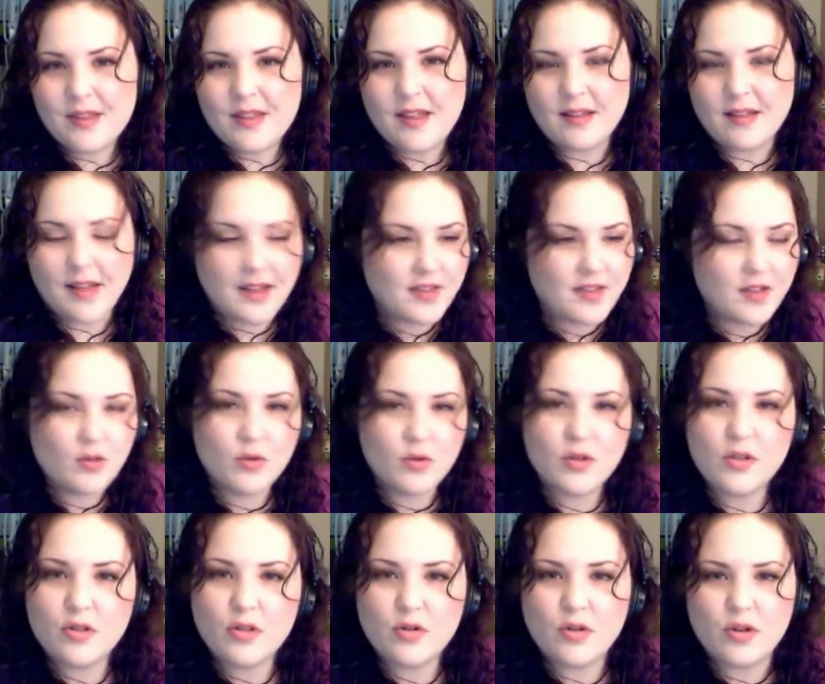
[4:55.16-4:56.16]
Like they do in the
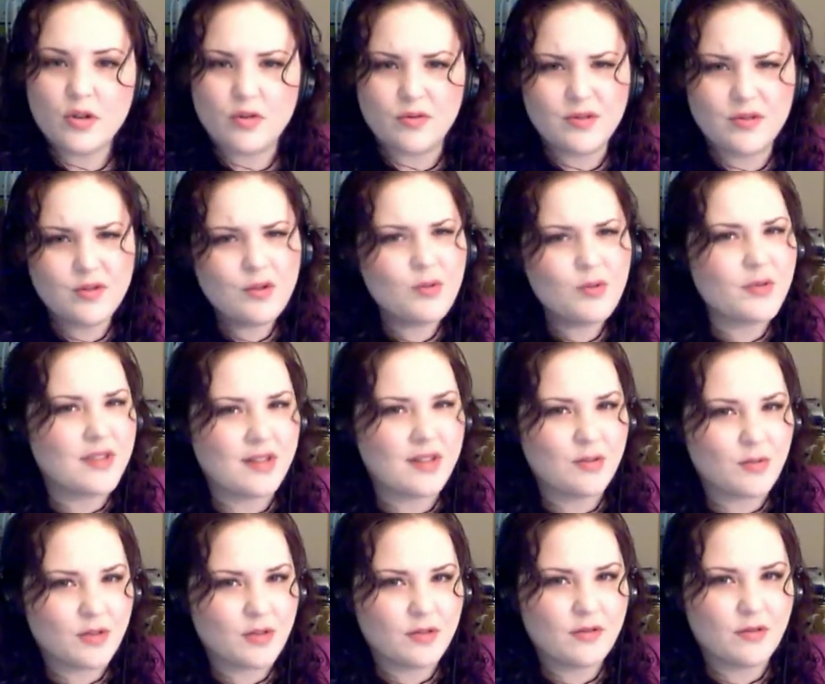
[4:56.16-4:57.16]
studios. You know what they do
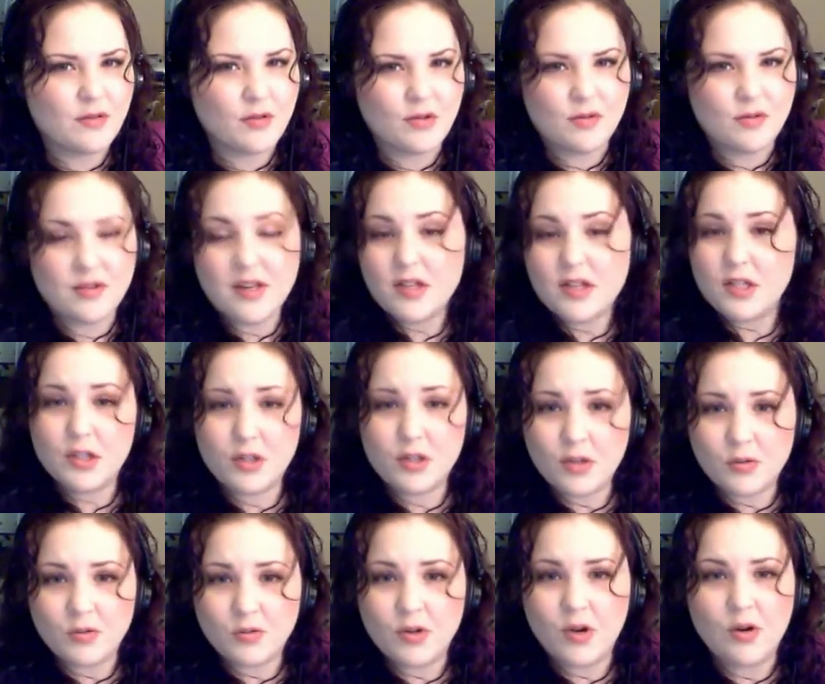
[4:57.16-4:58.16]
in the studios. In case you
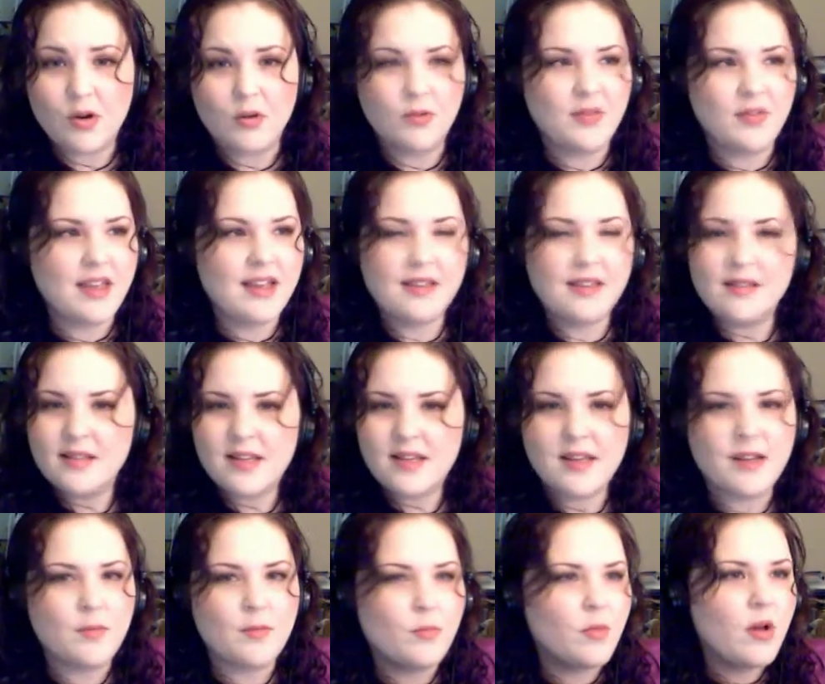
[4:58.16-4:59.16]
don't know, they can
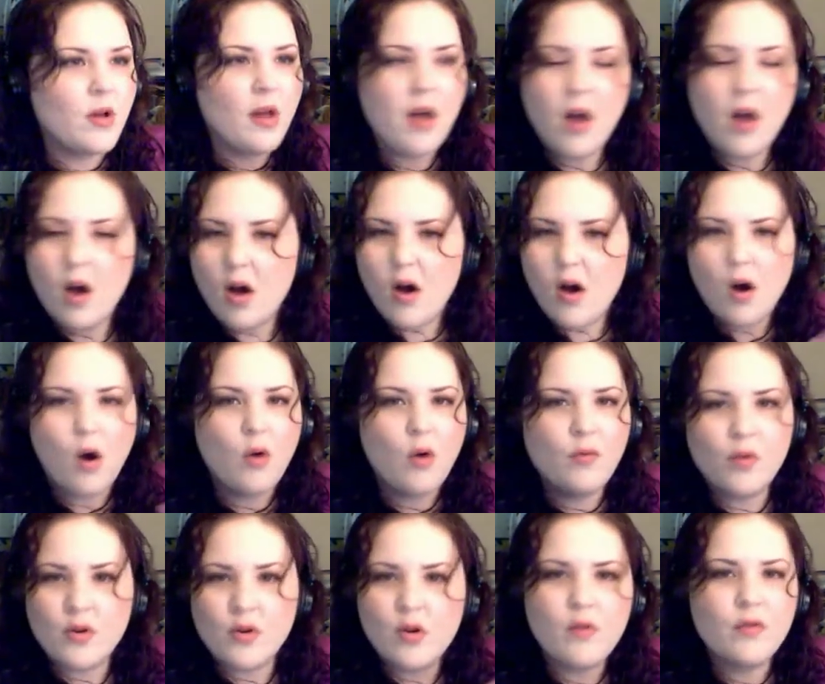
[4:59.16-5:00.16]
sing
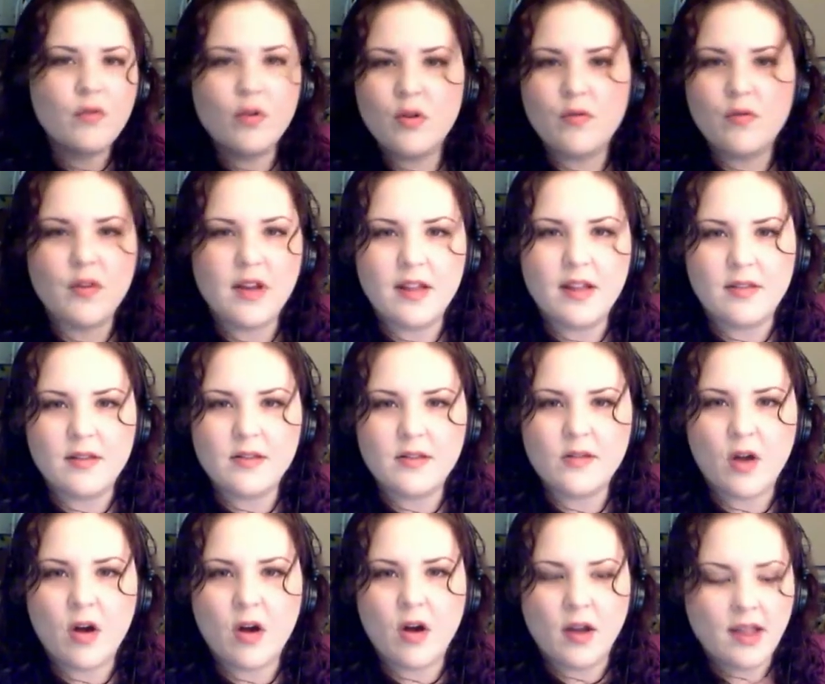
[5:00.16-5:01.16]
over and over and over again the
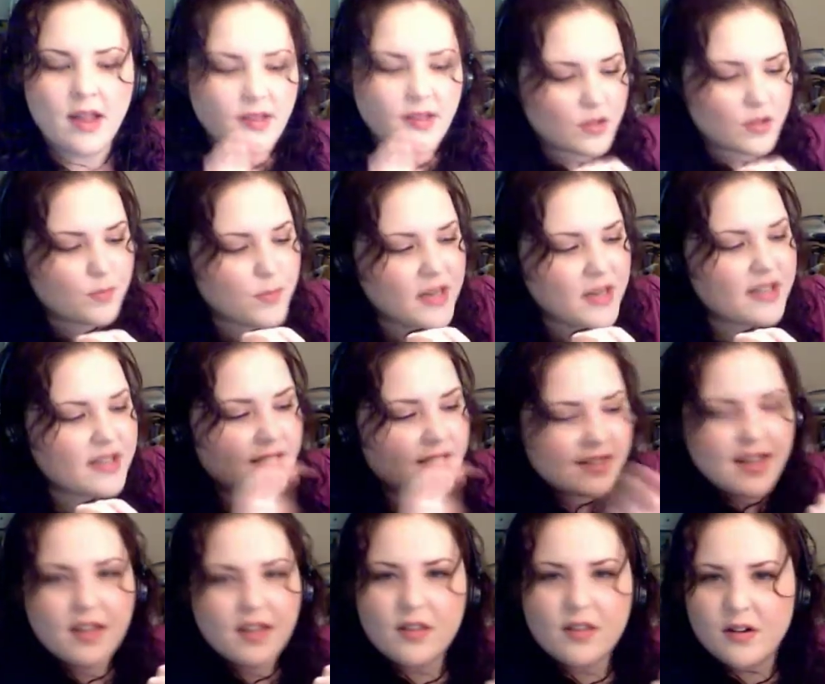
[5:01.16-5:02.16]
song, and just piece it
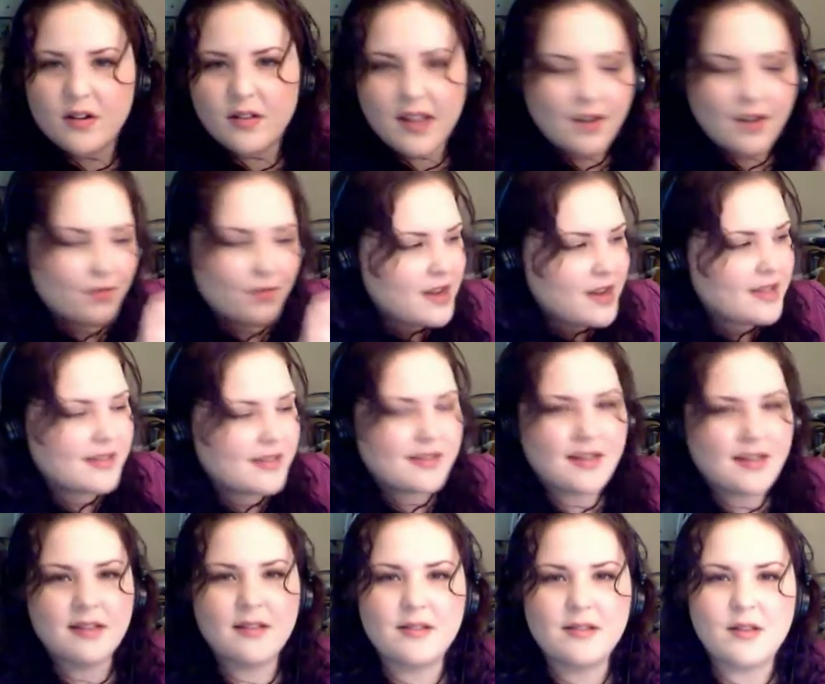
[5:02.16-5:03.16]
together, like
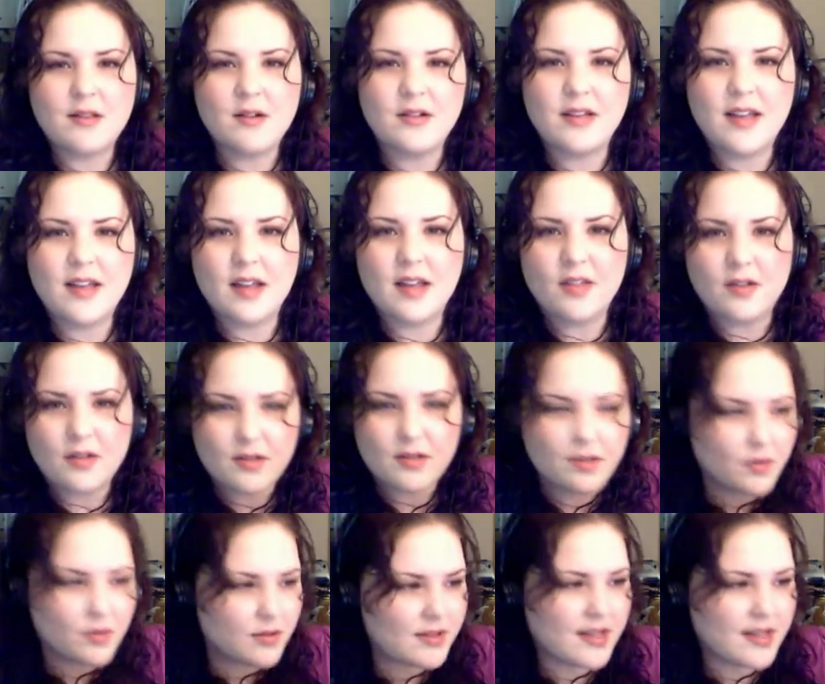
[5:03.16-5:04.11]
Frankenstein the song together, so it